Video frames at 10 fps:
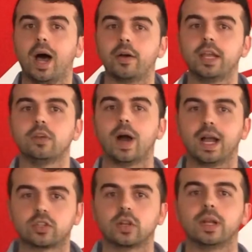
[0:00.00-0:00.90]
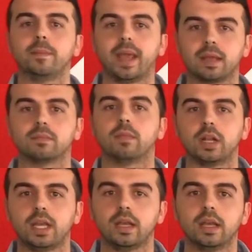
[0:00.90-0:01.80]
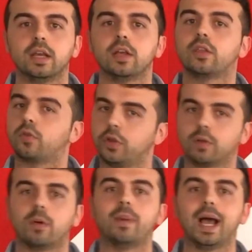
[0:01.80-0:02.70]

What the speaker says: How can you actually make money through your mobile